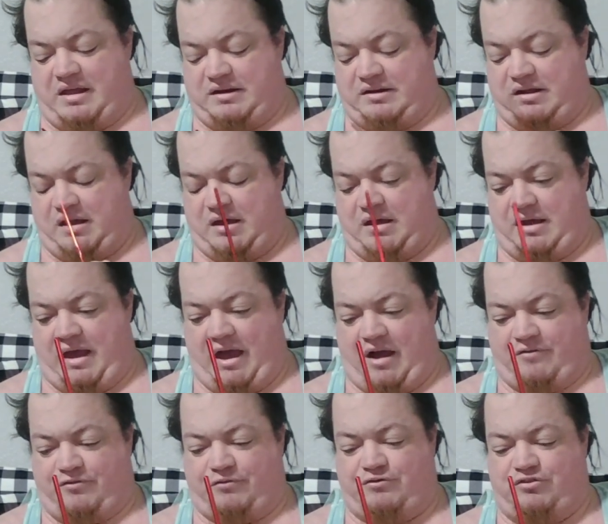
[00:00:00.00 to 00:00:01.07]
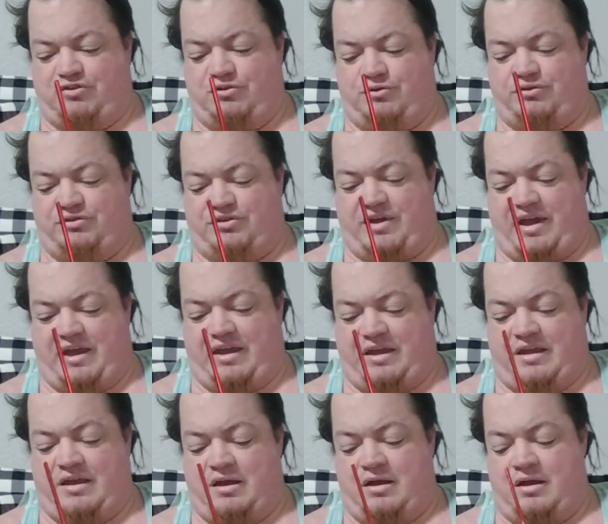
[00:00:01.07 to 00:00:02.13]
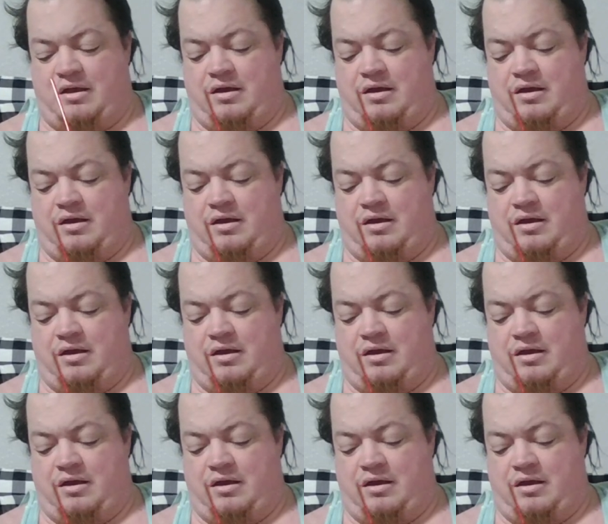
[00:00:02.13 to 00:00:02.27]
and uh, half of Tuesday.